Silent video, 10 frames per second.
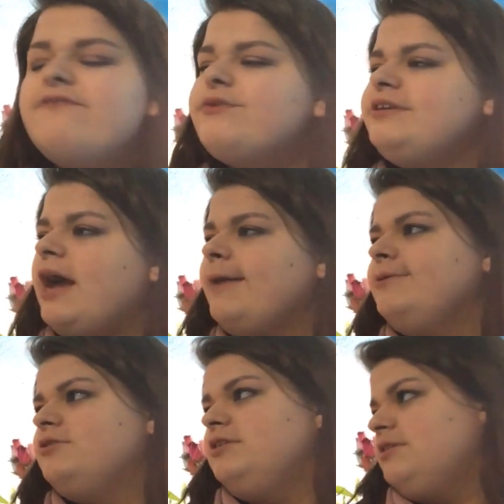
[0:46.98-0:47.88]
every time
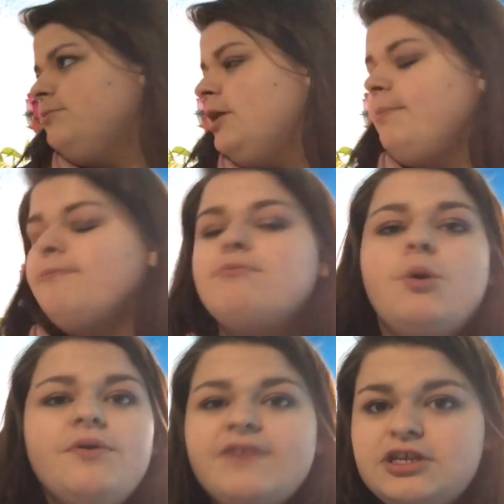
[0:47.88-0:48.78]
you see some type of
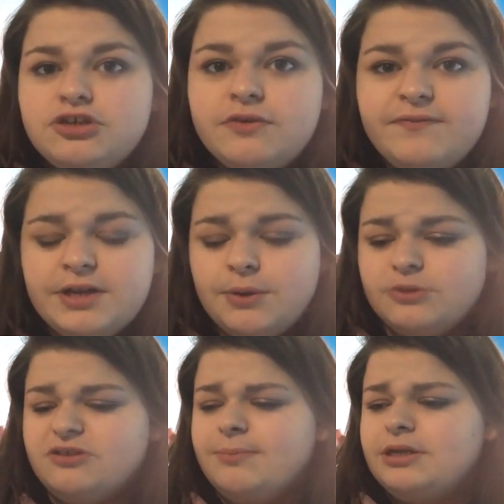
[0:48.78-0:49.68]
motivational video
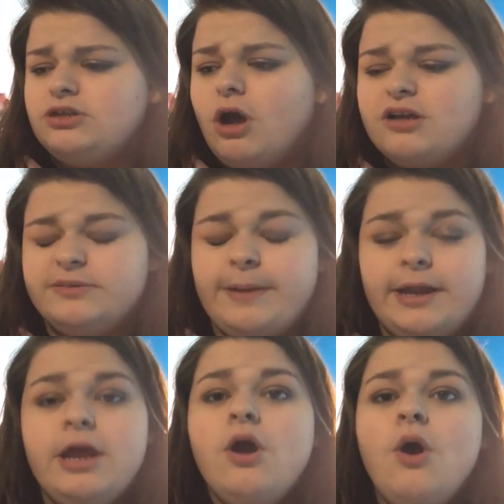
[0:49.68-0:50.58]
or somebody talks
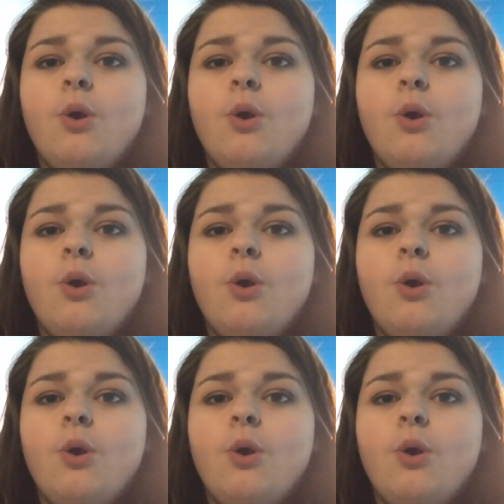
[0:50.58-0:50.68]
about it,